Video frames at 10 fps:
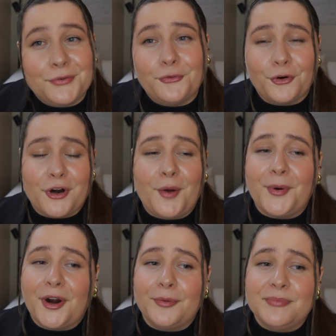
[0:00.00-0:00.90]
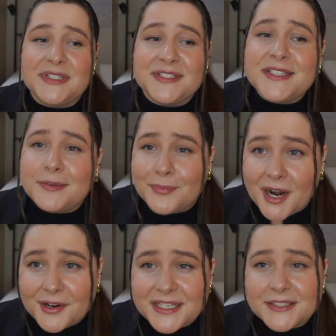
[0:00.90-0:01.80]
for apartments in
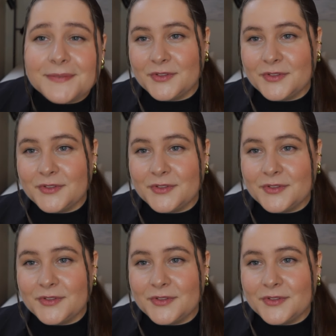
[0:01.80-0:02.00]
Paris.